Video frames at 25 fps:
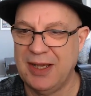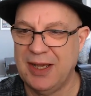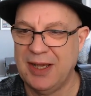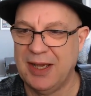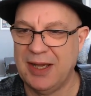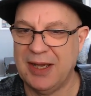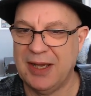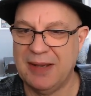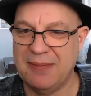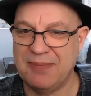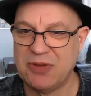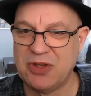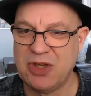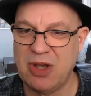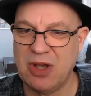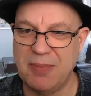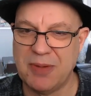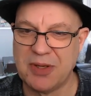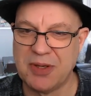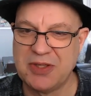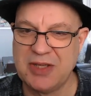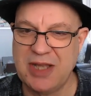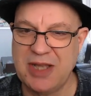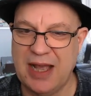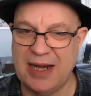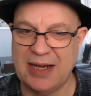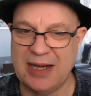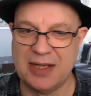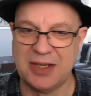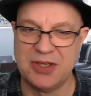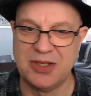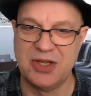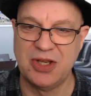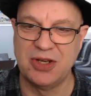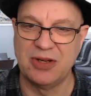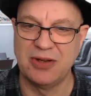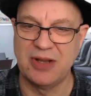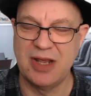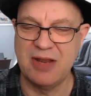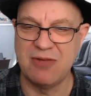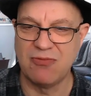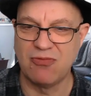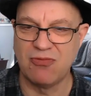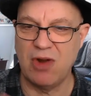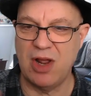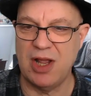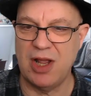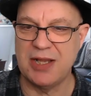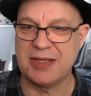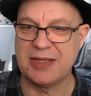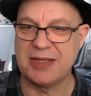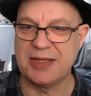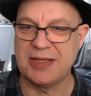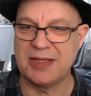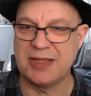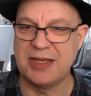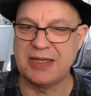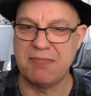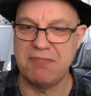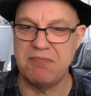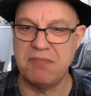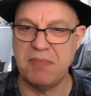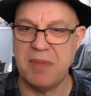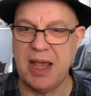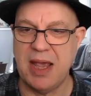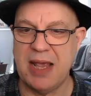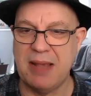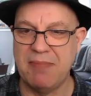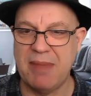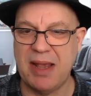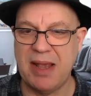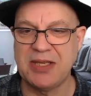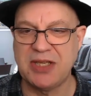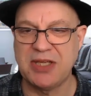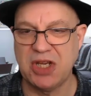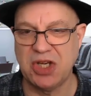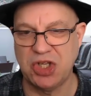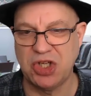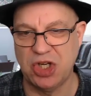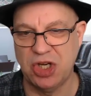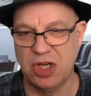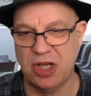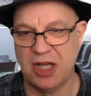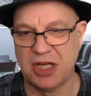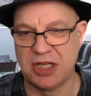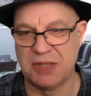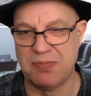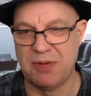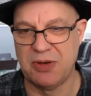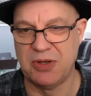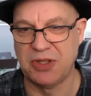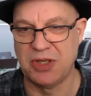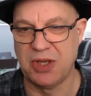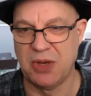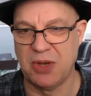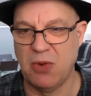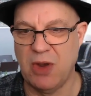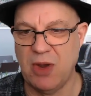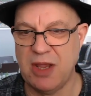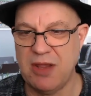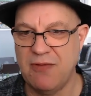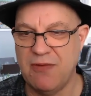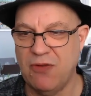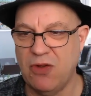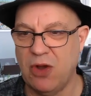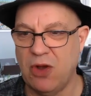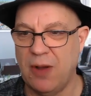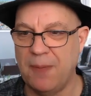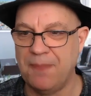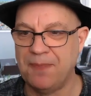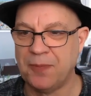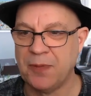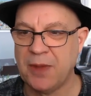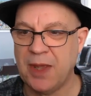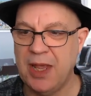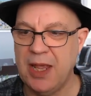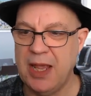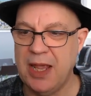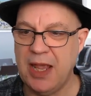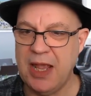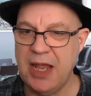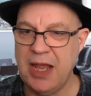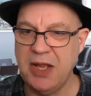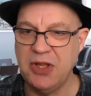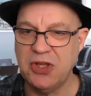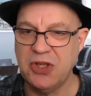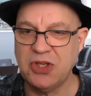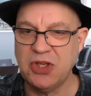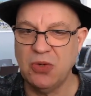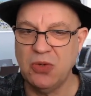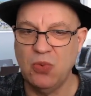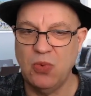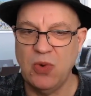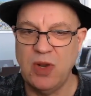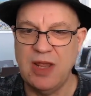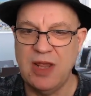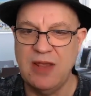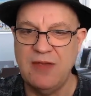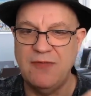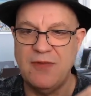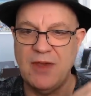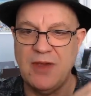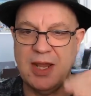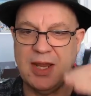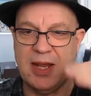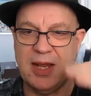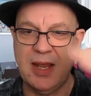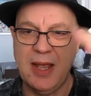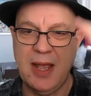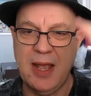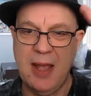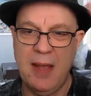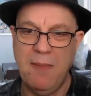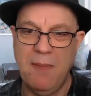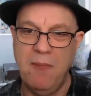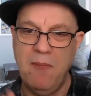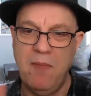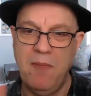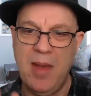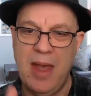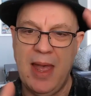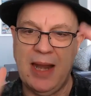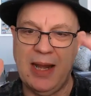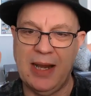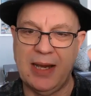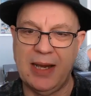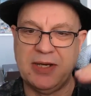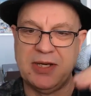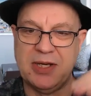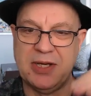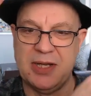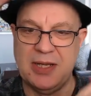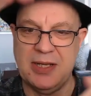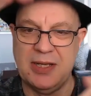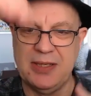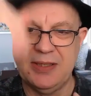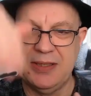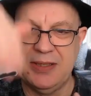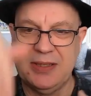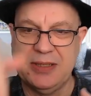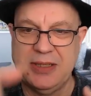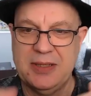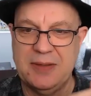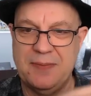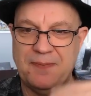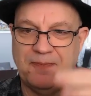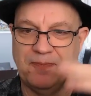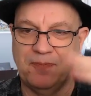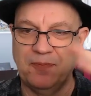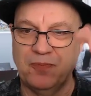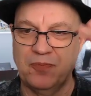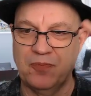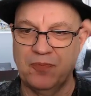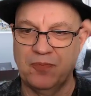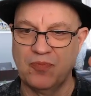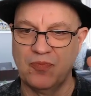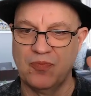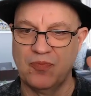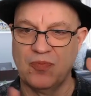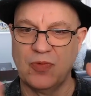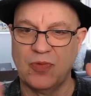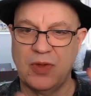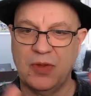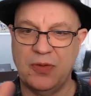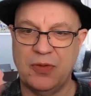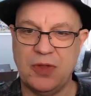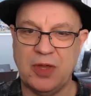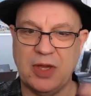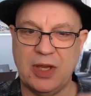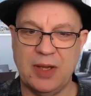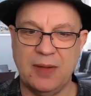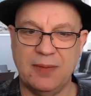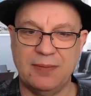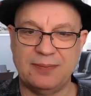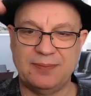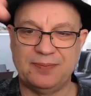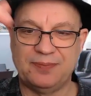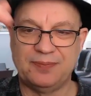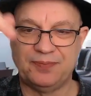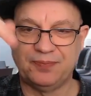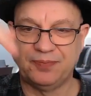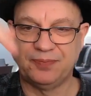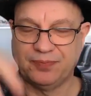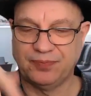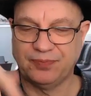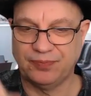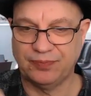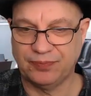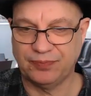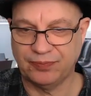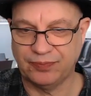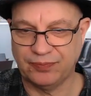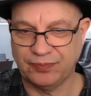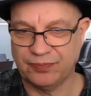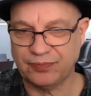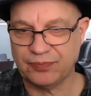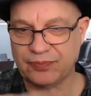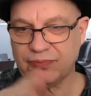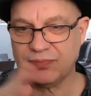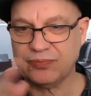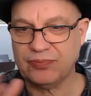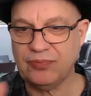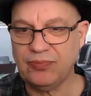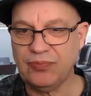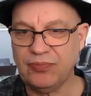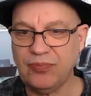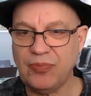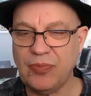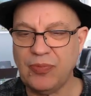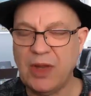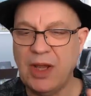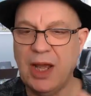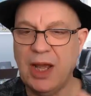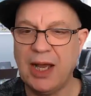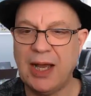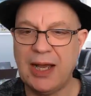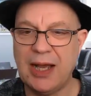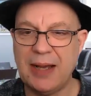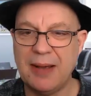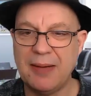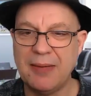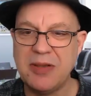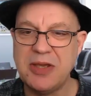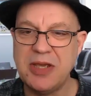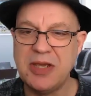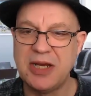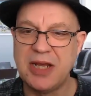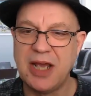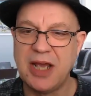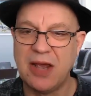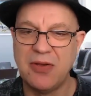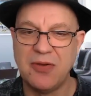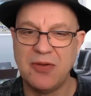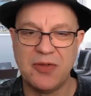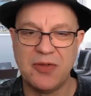Thomas Tallis, he writes these amazing church music where you've got interweaving melodies that You know,